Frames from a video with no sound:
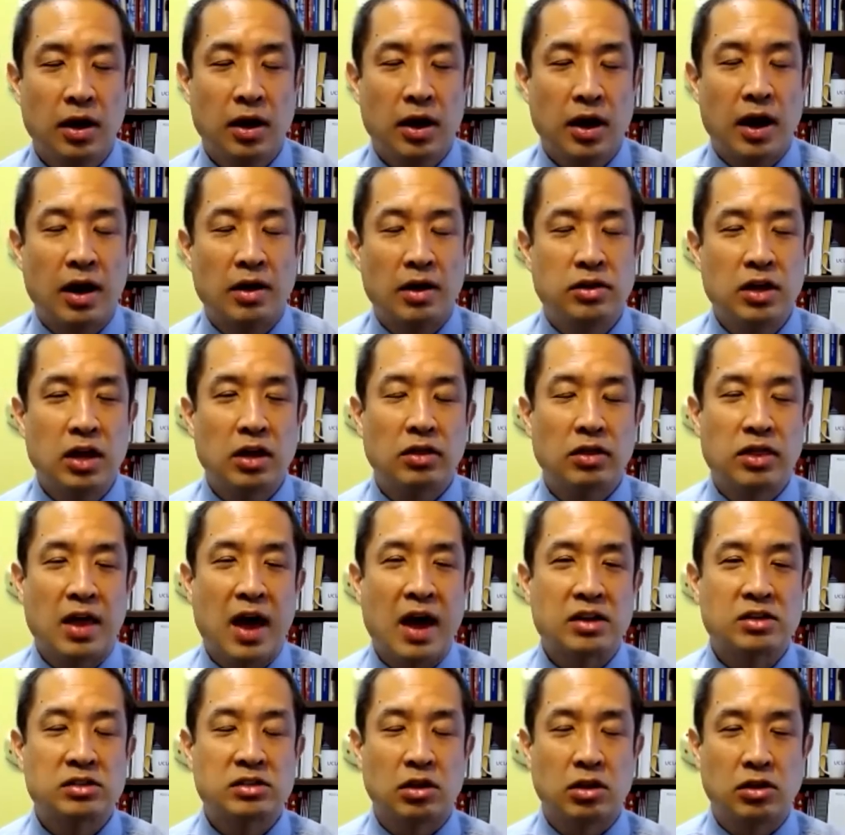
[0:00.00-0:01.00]
I think
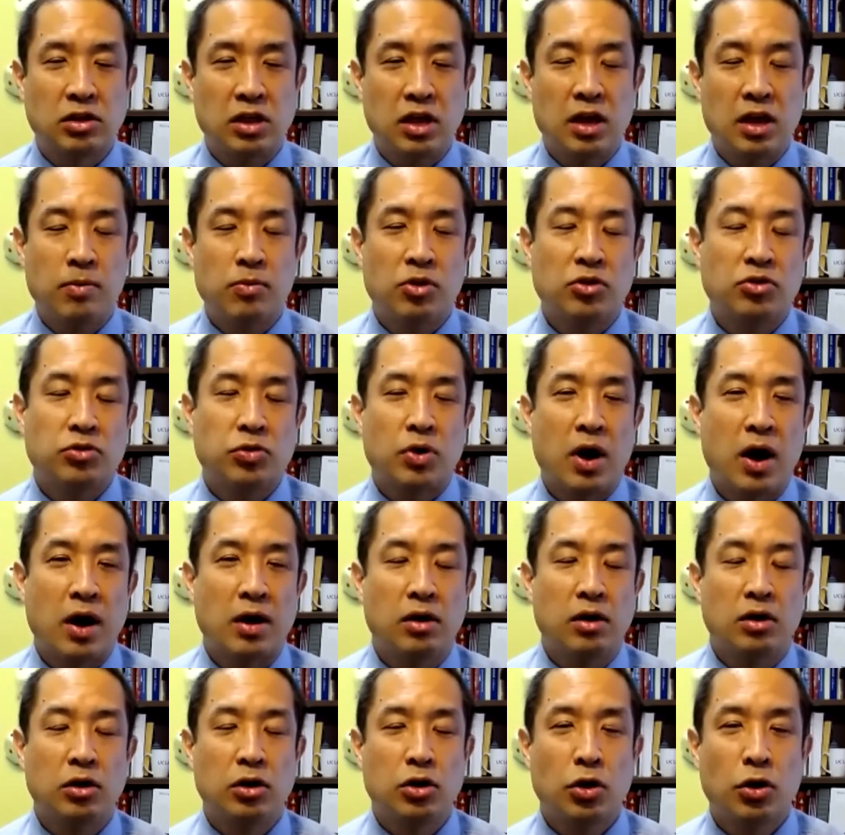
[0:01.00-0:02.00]
that's the theme we're trying
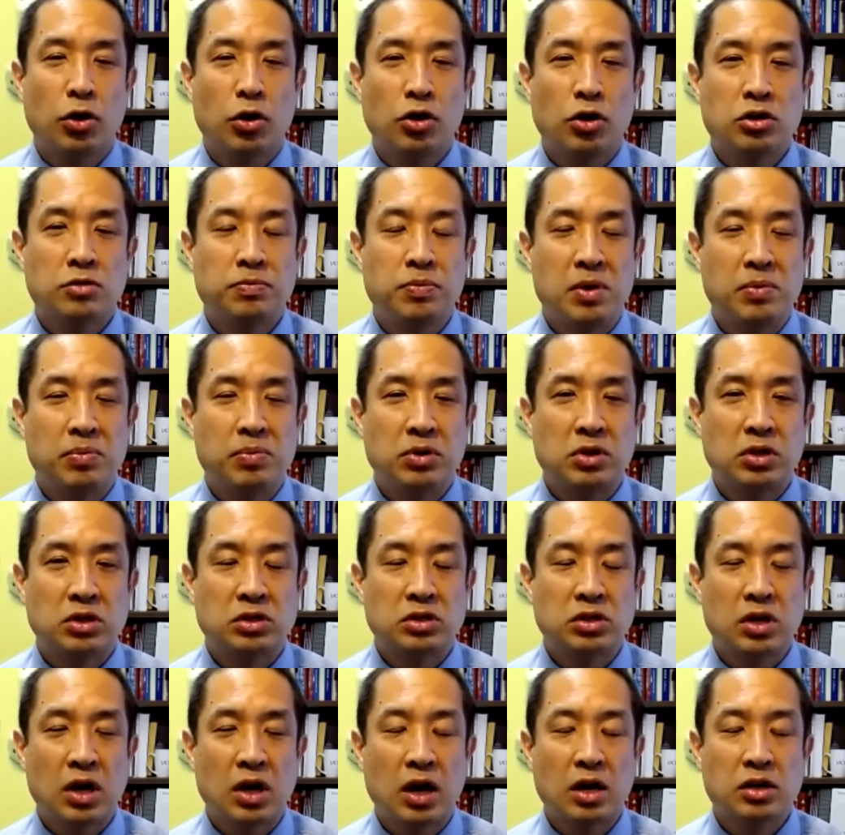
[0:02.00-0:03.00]
to encourage people to
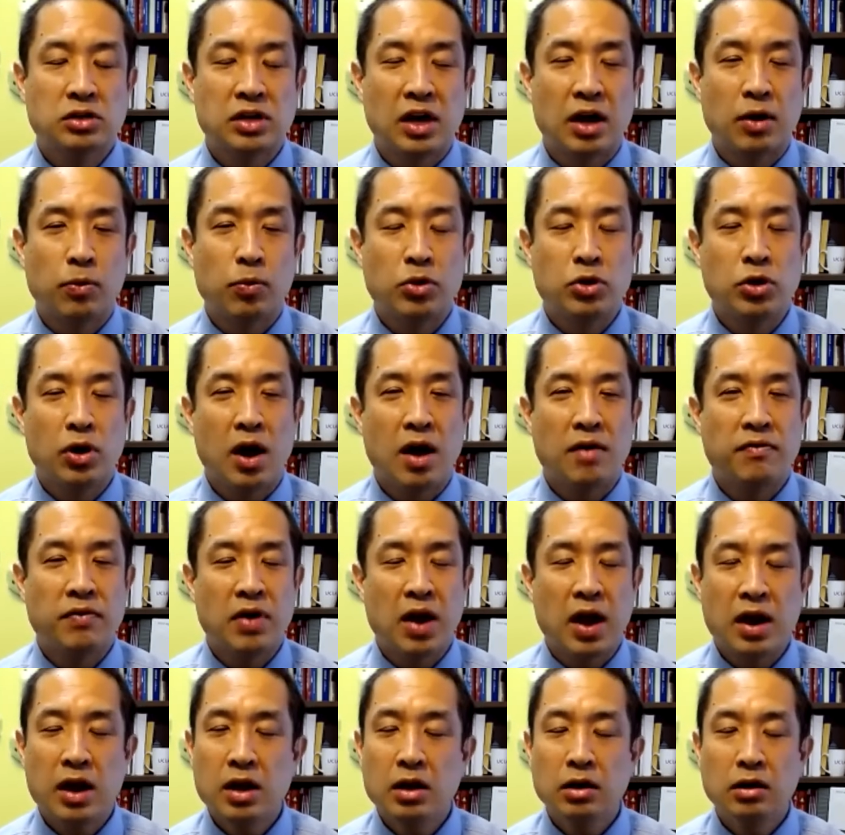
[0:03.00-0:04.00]
say is that when you have
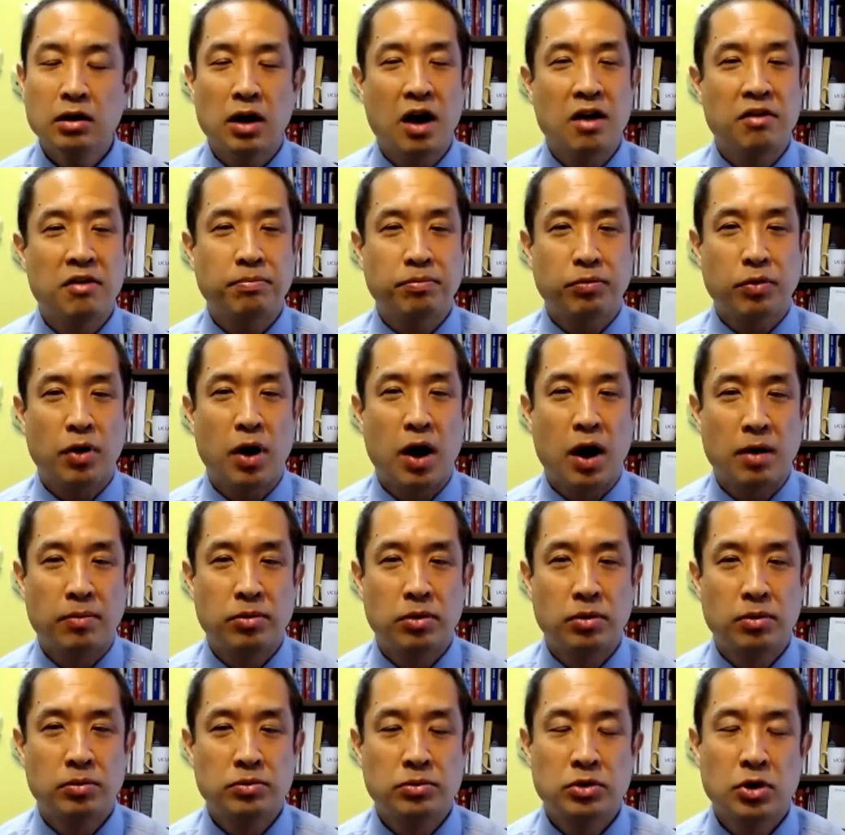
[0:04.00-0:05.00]
any life
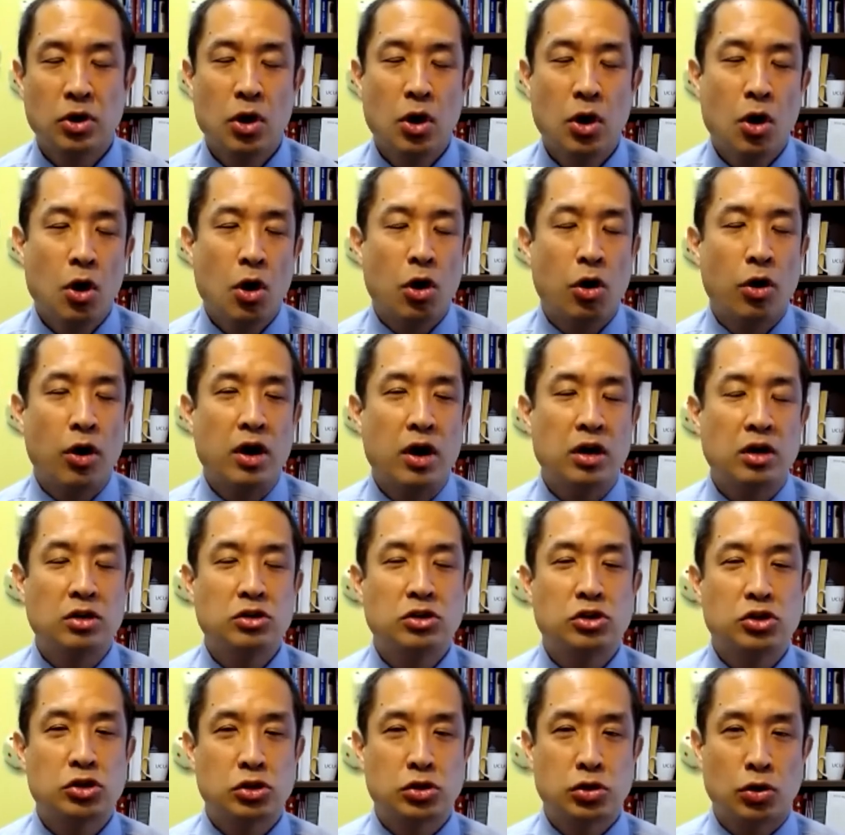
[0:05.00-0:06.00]
problems or any
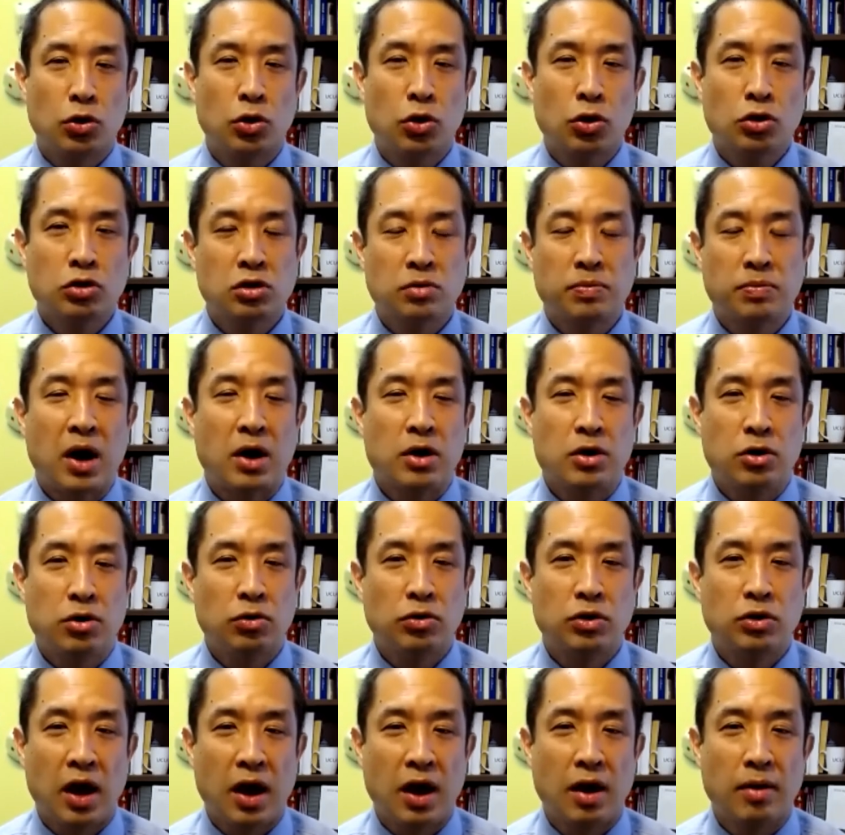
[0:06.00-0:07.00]
concerns about your
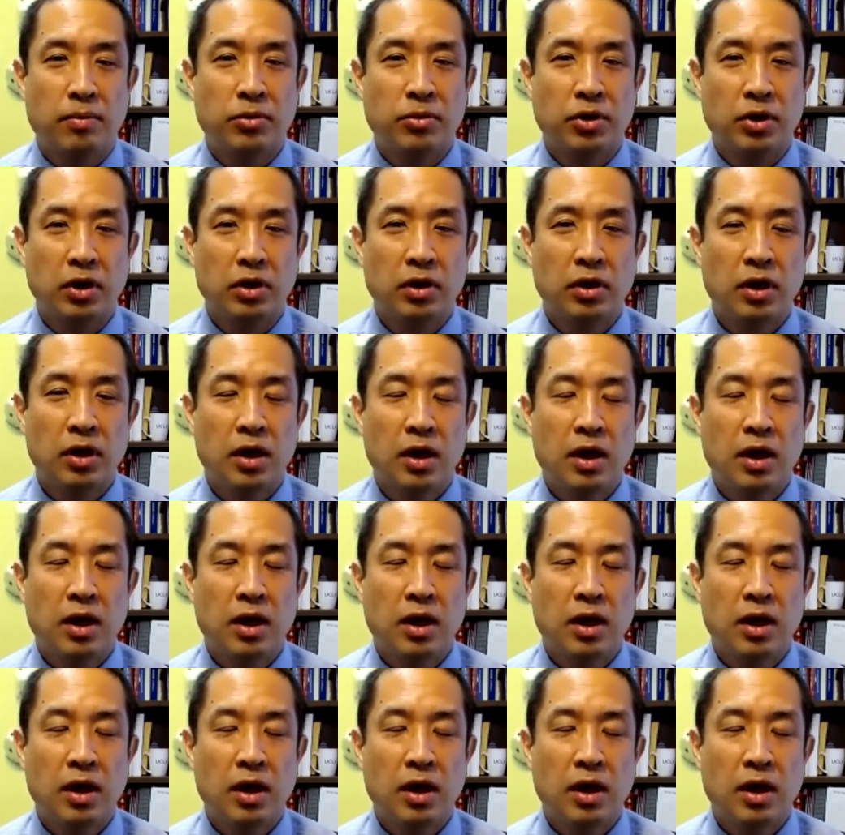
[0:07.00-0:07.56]
gambling,